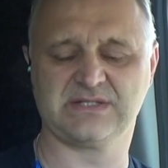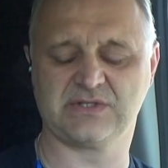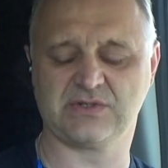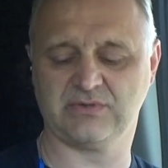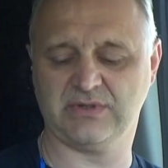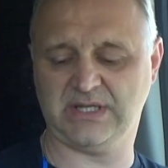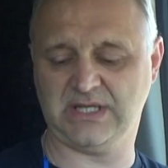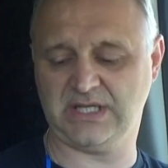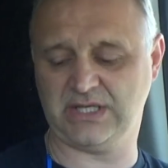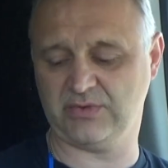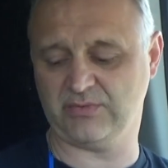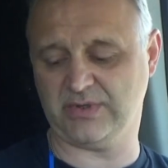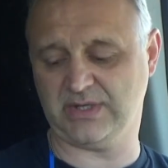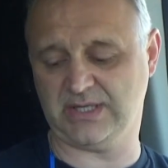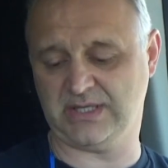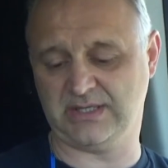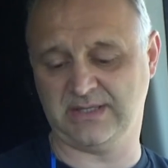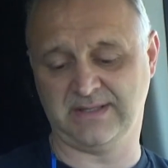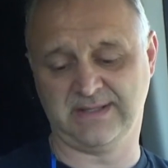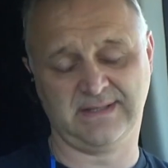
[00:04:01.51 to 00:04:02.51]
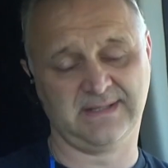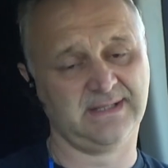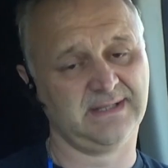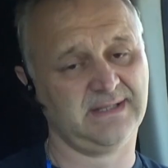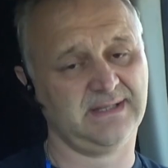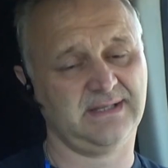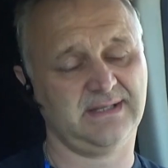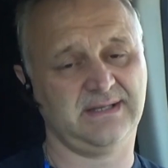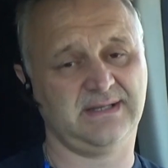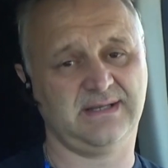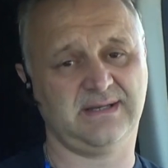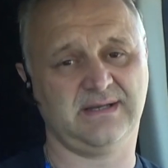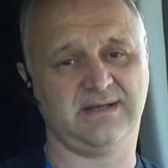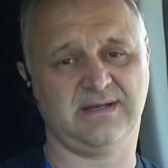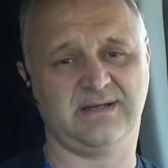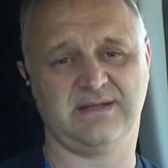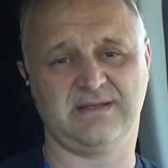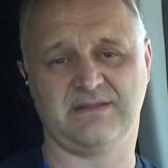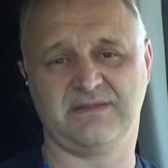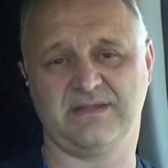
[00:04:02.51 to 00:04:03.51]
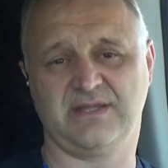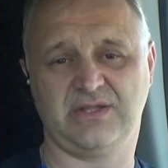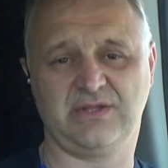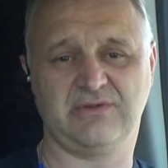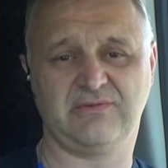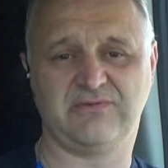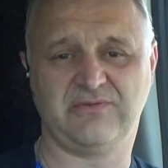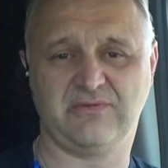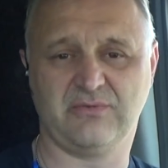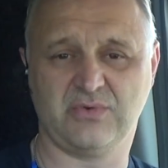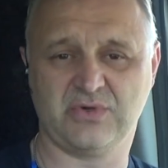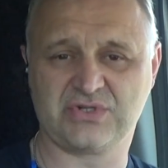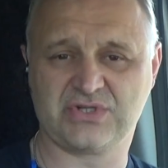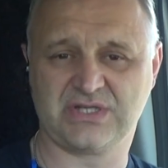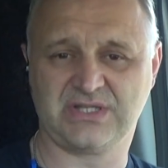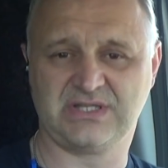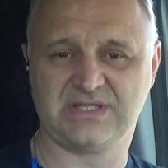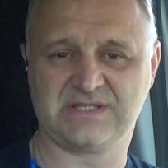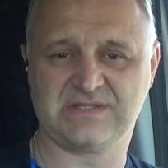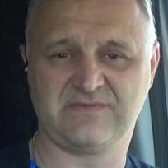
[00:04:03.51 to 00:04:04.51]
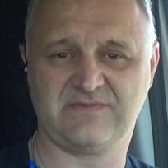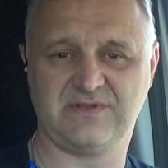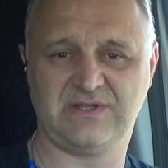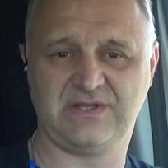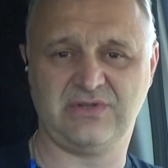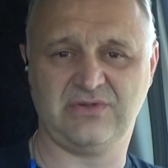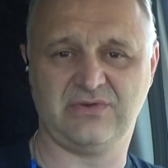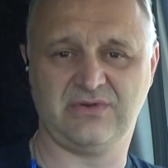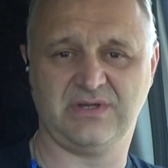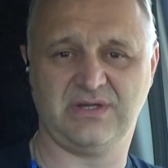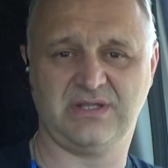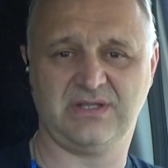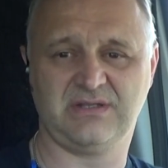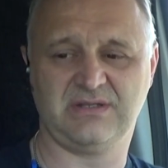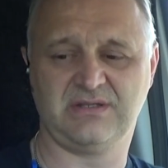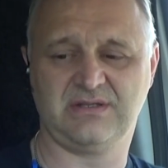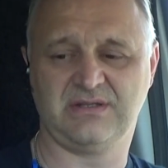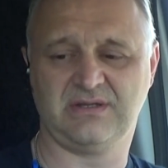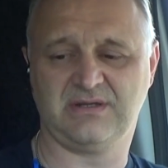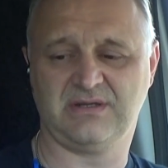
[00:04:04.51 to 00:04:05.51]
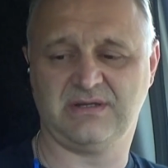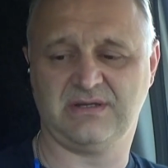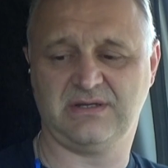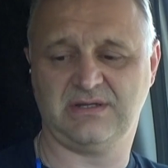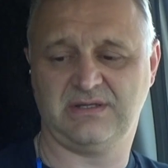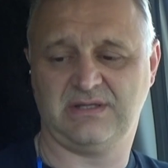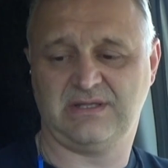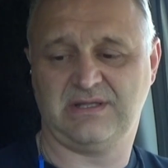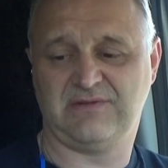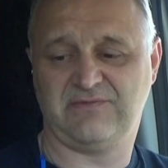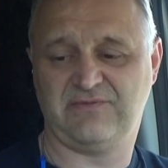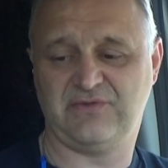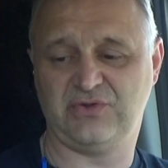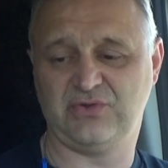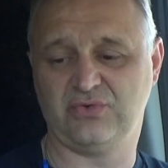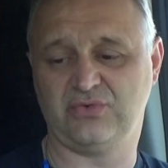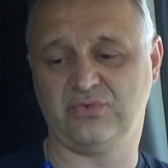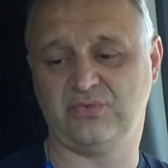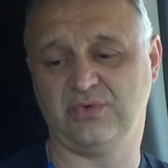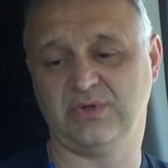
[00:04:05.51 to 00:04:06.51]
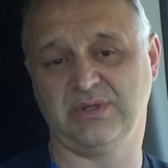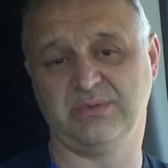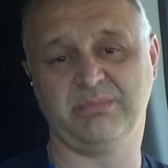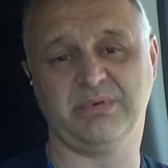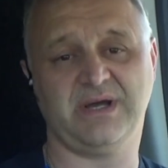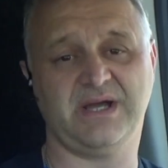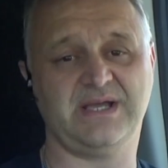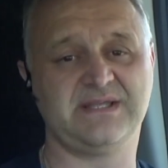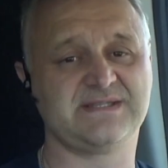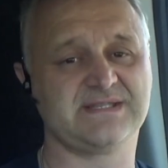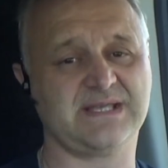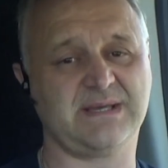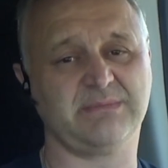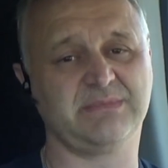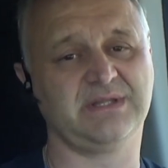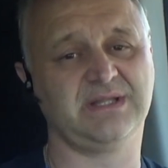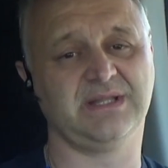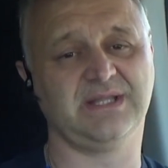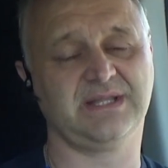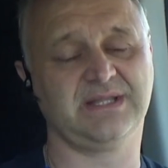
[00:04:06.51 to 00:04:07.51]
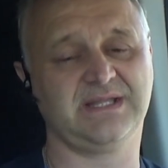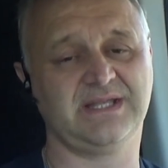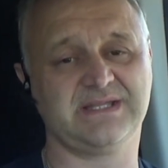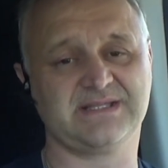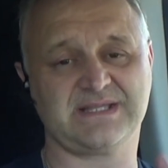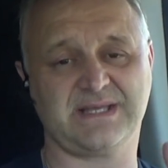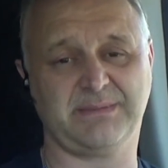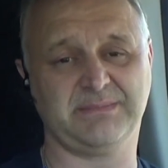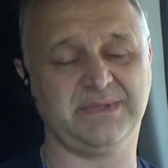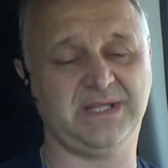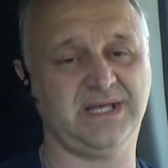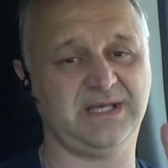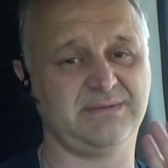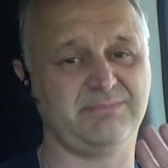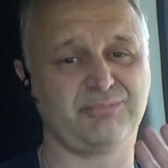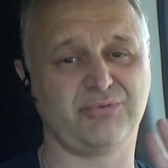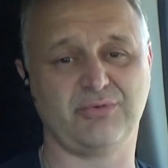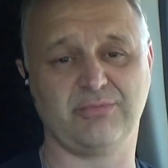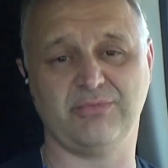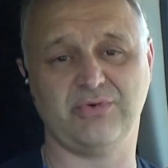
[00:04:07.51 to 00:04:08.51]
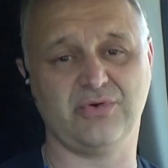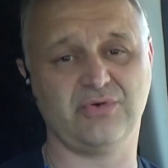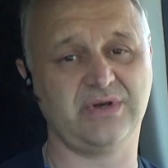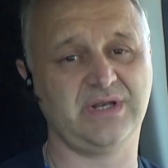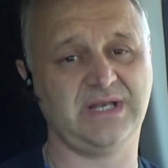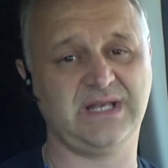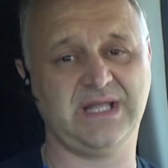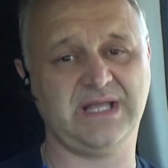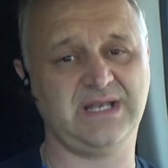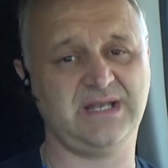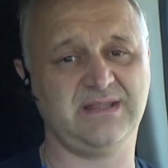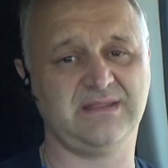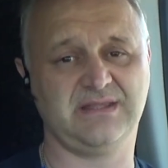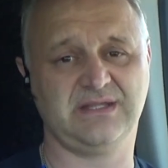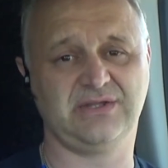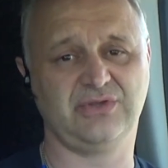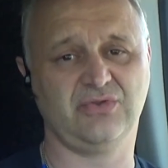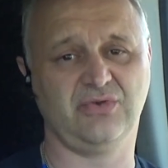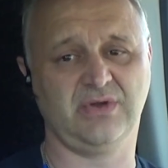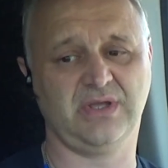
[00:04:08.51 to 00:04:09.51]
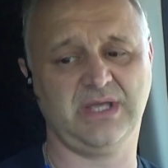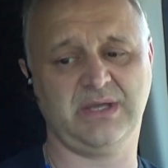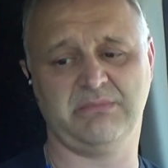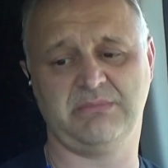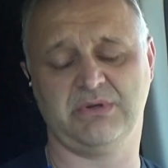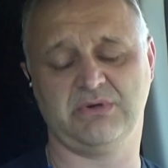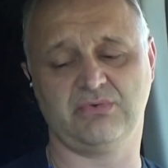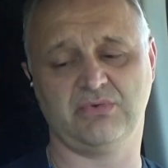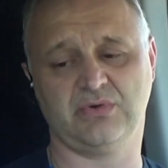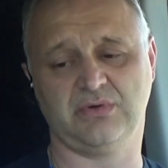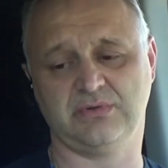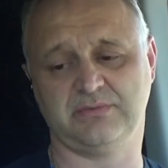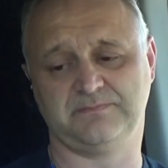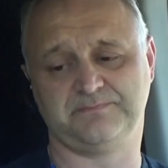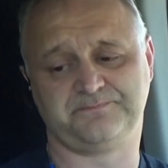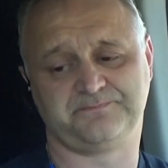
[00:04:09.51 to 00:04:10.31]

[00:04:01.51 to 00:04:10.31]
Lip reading: So anyway, thank you for watching this video, and if you will buy something like this, I'm not promoting anything, don't get me wrong.